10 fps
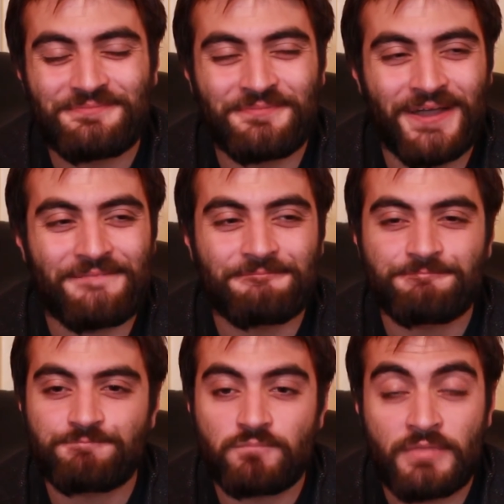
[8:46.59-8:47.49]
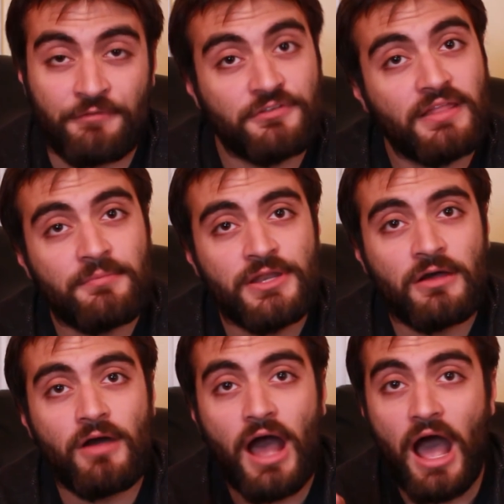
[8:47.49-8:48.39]
But definitely let me
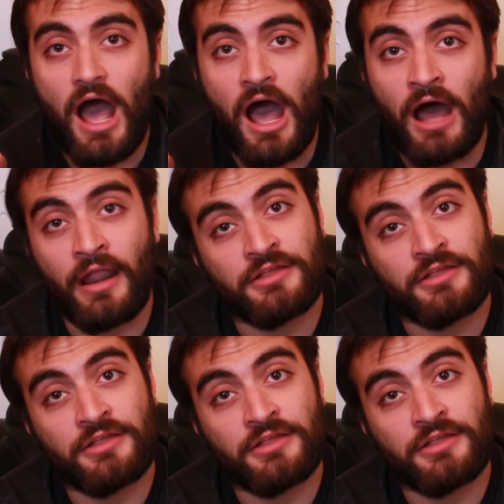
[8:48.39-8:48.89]
know, and